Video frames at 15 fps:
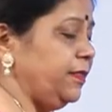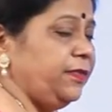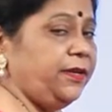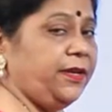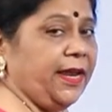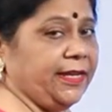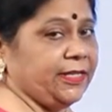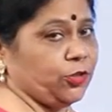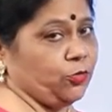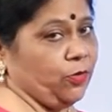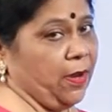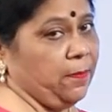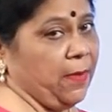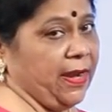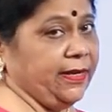3x
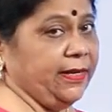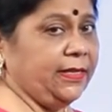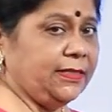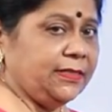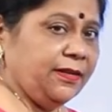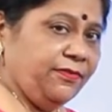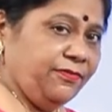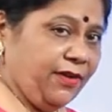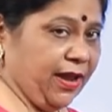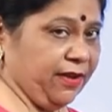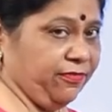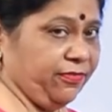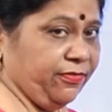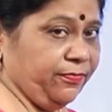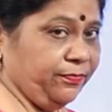square minus
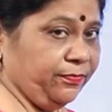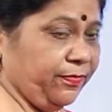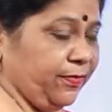5.